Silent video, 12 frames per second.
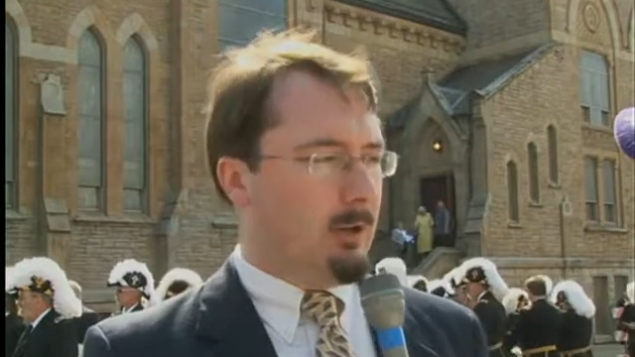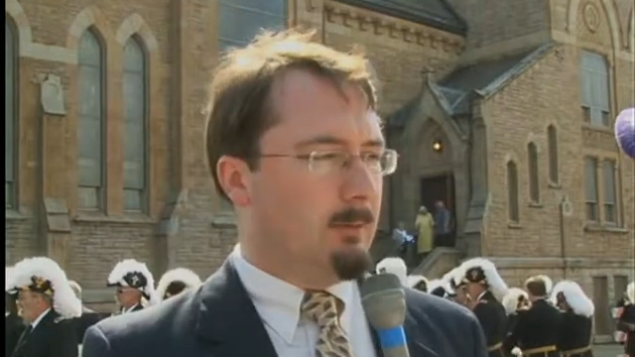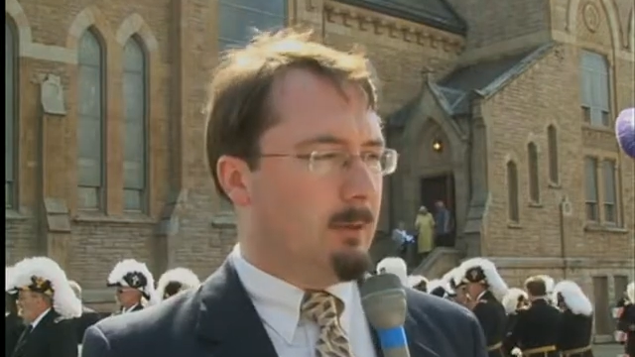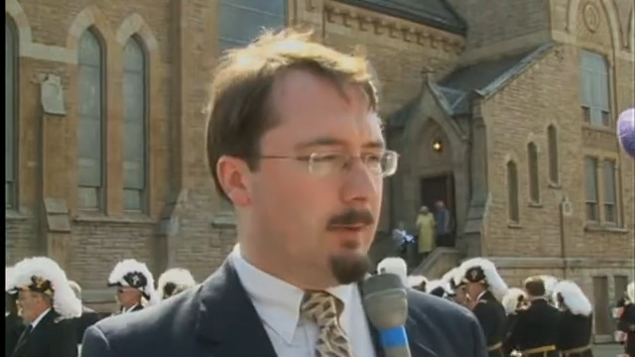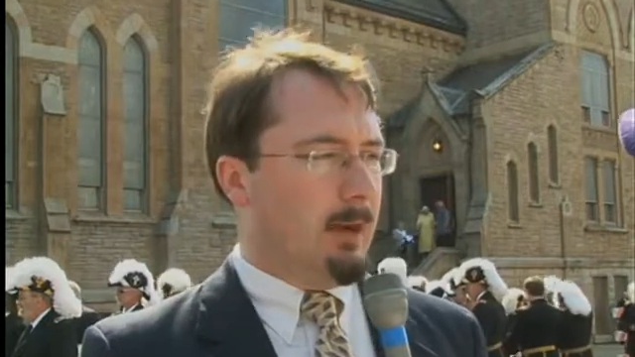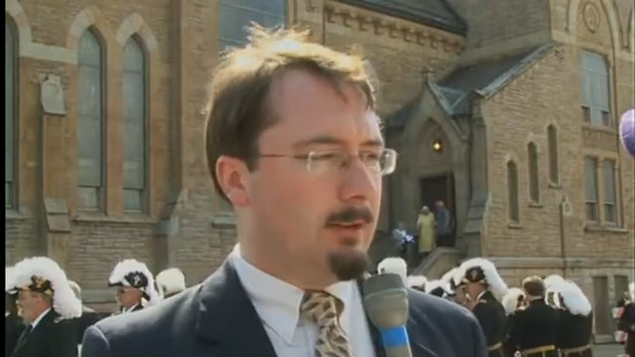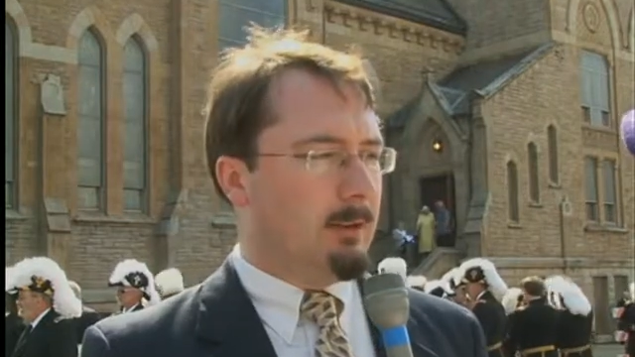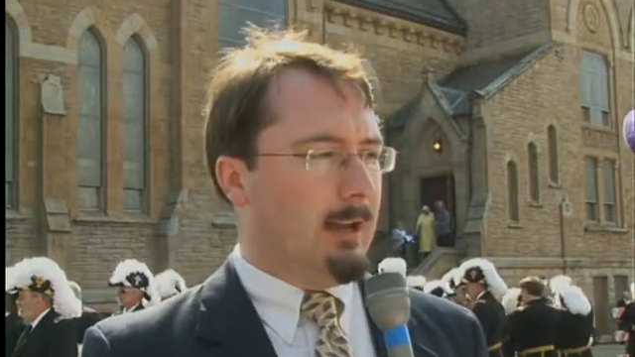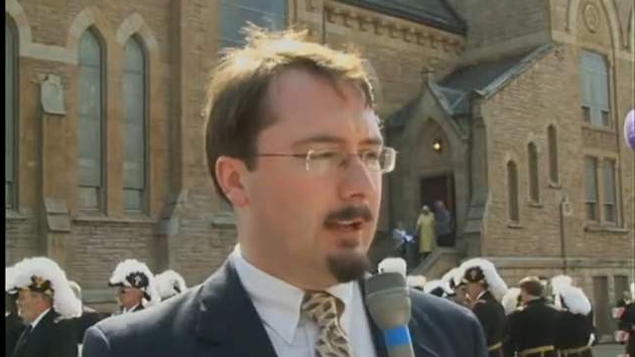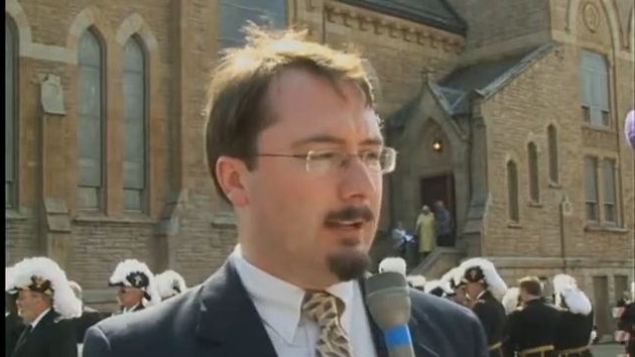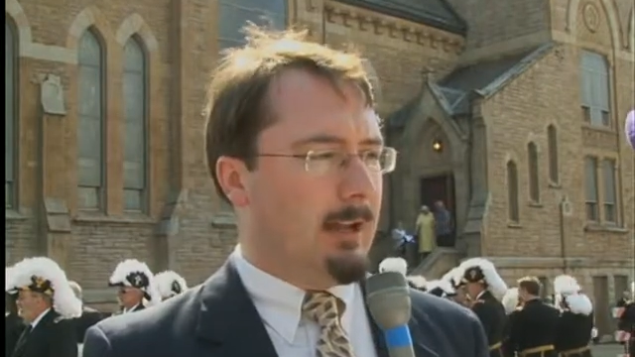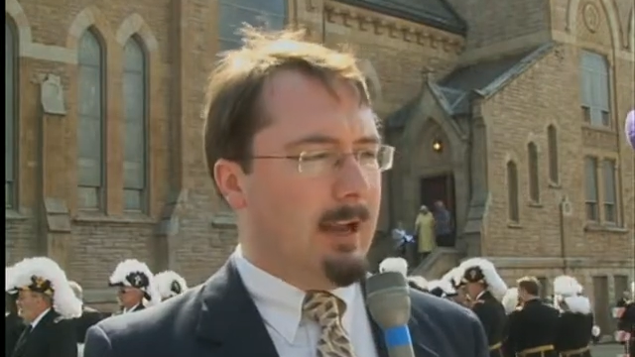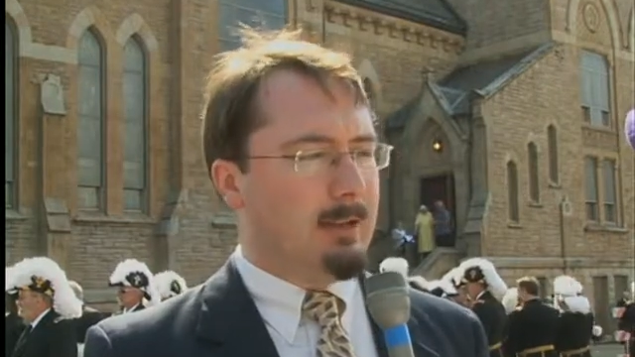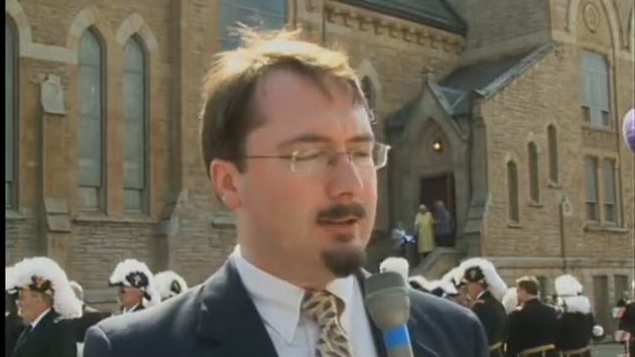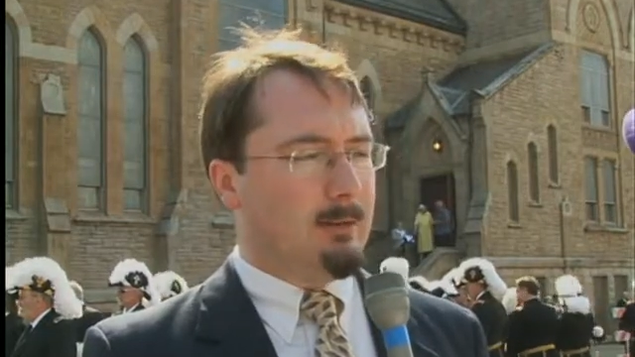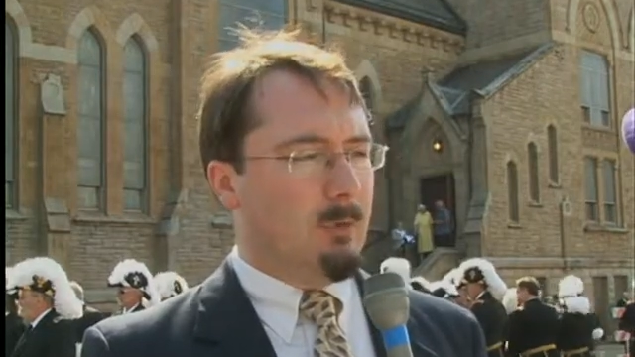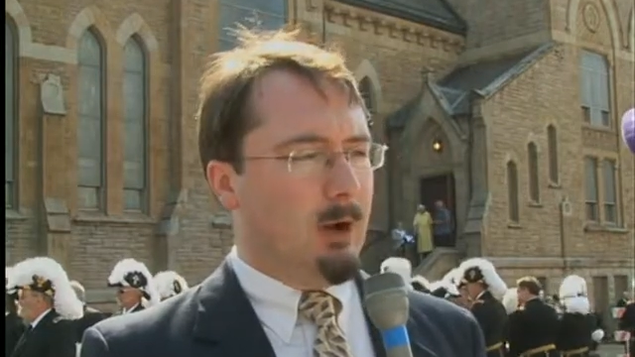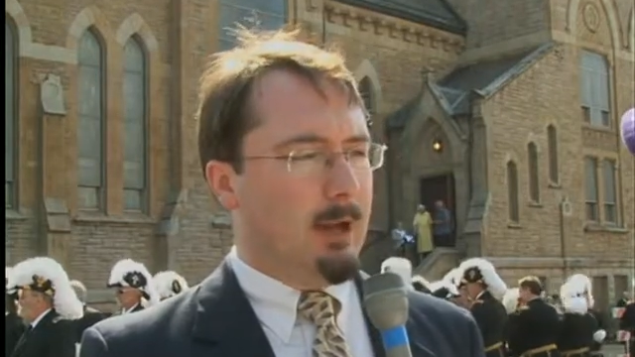him about that and asked
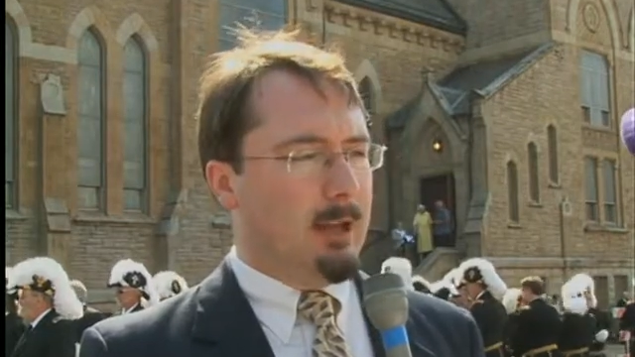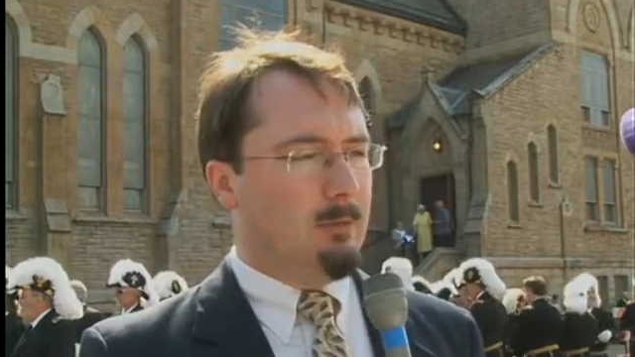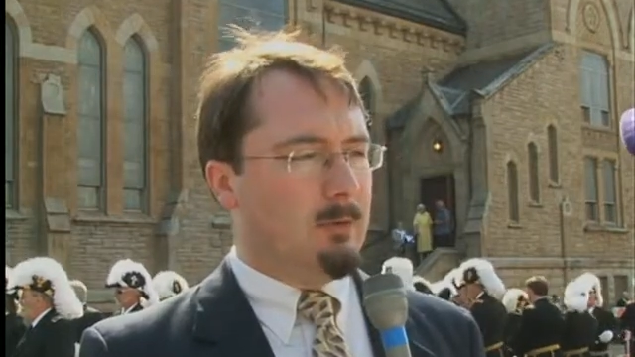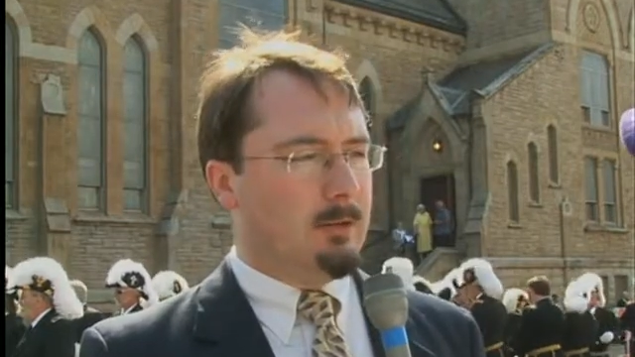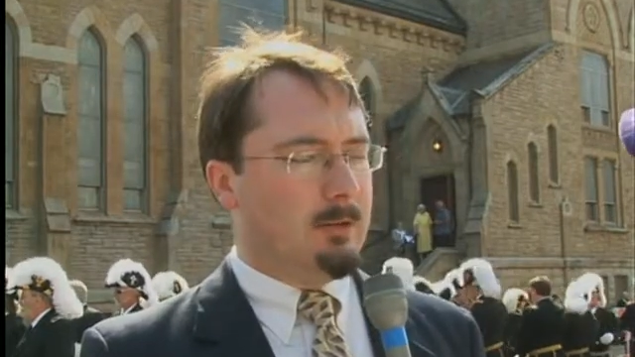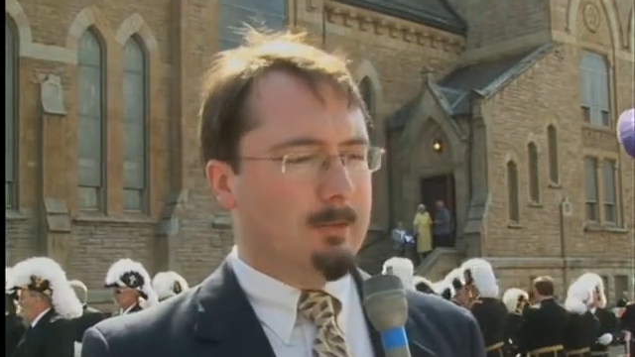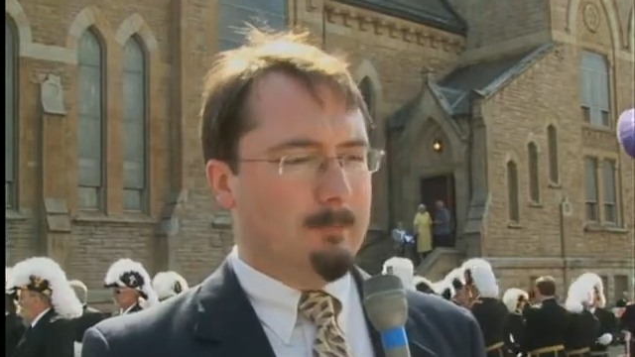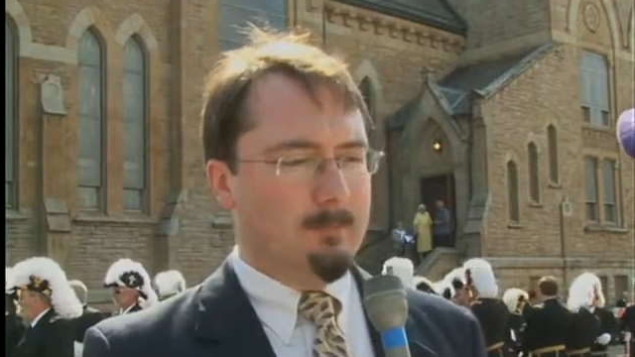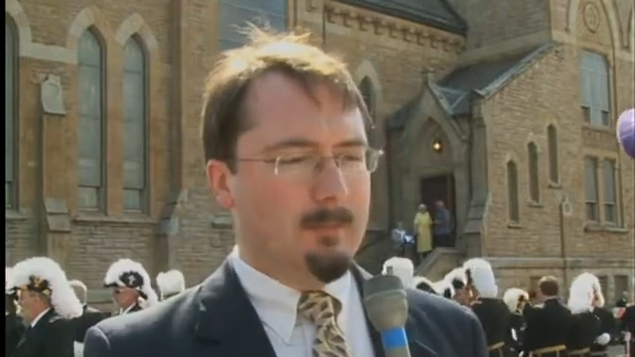him why he was